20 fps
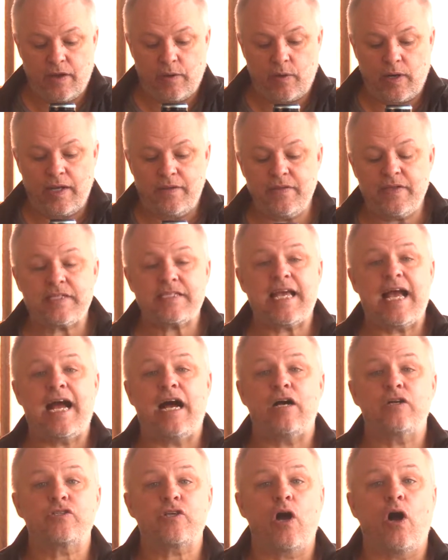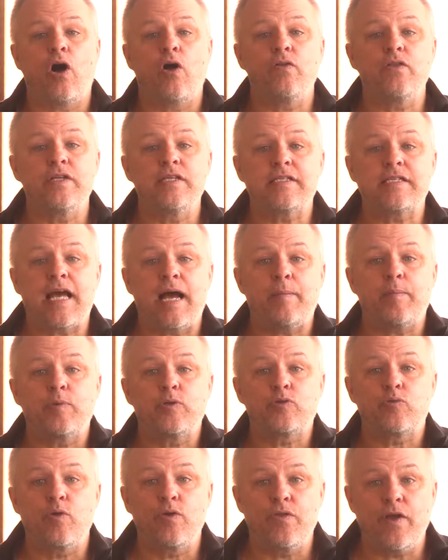they're in this house. All the
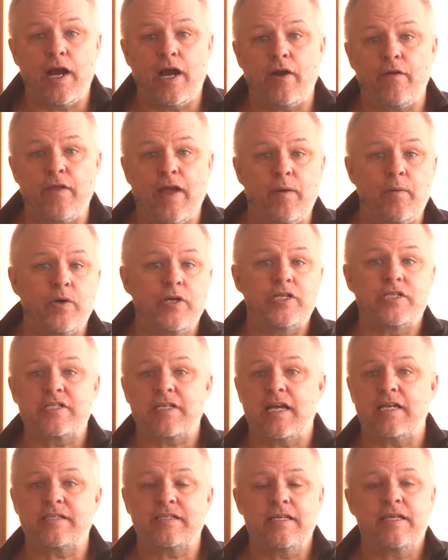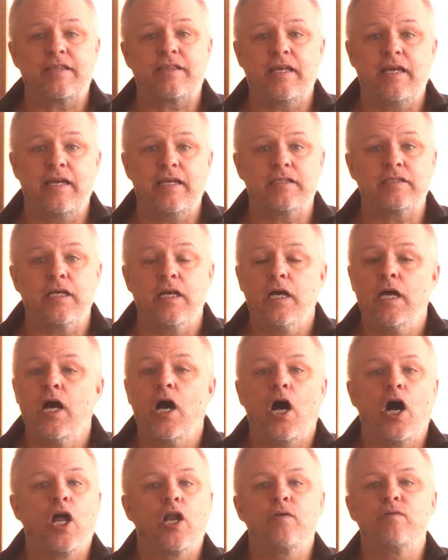disciples were there. They were discussing things.
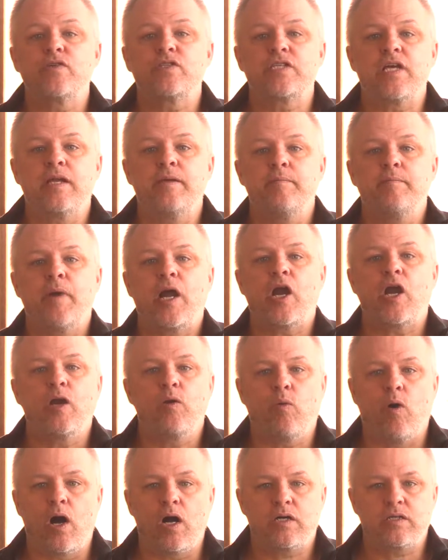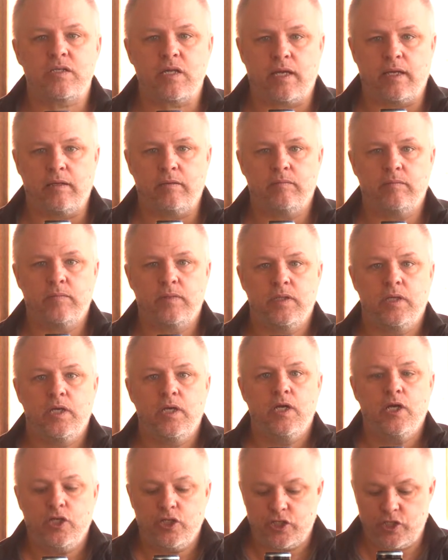All of a sudden, Mary walks in.
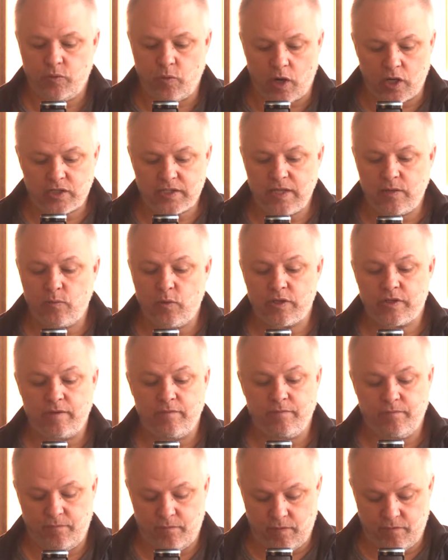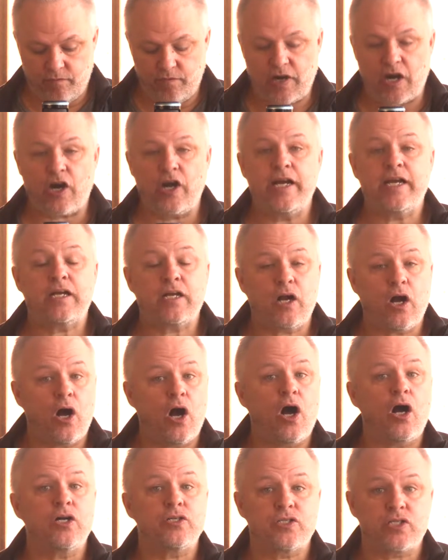She walks in with a very
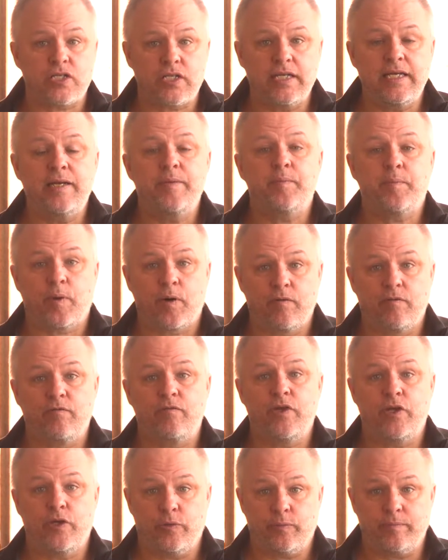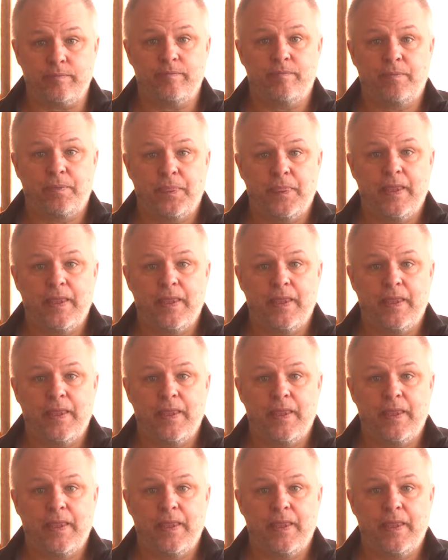costly perfume.